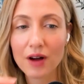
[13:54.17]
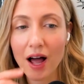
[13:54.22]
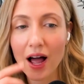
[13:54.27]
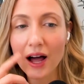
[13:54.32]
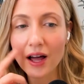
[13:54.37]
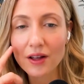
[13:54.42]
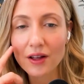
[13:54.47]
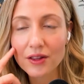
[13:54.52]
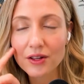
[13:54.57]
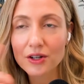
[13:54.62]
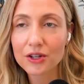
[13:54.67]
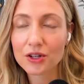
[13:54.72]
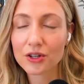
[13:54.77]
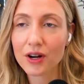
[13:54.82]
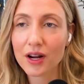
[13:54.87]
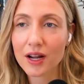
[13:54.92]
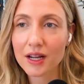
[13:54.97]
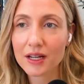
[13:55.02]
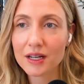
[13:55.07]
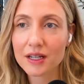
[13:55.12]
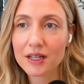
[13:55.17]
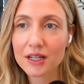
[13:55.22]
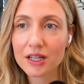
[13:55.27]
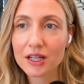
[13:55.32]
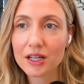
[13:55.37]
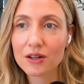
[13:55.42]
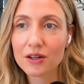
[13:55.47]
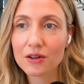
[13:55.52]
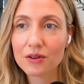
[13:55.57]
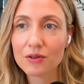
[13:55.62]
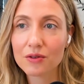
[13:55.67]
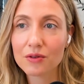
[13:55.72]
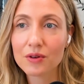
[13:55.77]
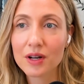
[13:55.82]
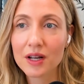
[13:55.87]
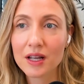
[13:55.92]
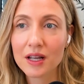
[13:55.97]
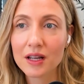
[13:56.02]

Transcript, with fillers: how they're trying to